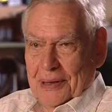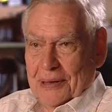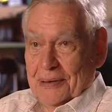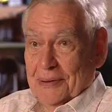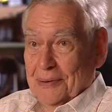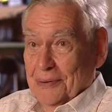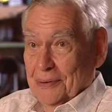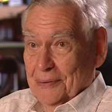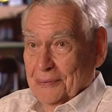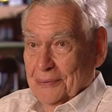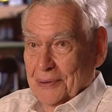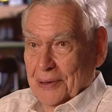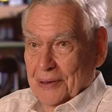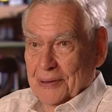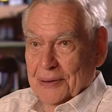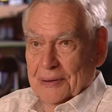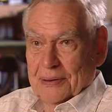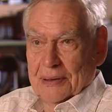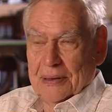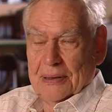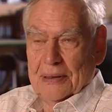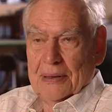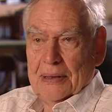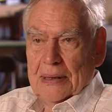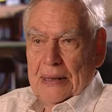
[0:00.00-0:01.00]
or in a
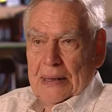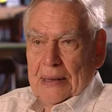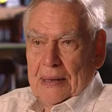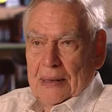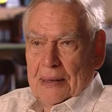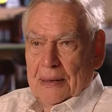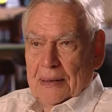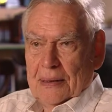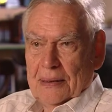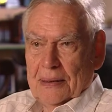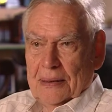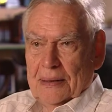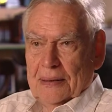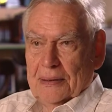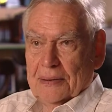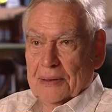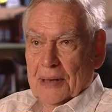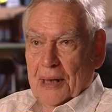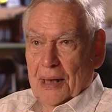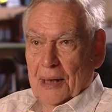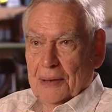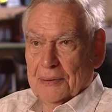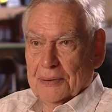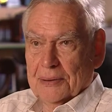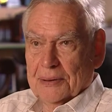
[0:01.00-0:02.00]
university is
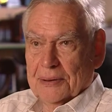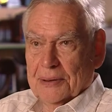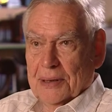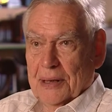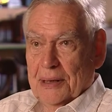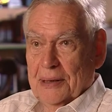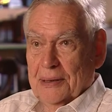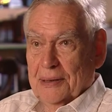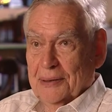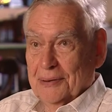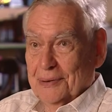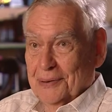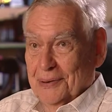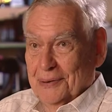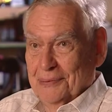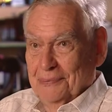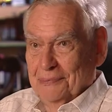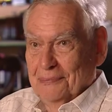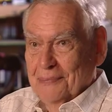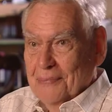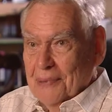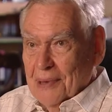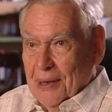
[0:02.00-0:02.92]
how to teach.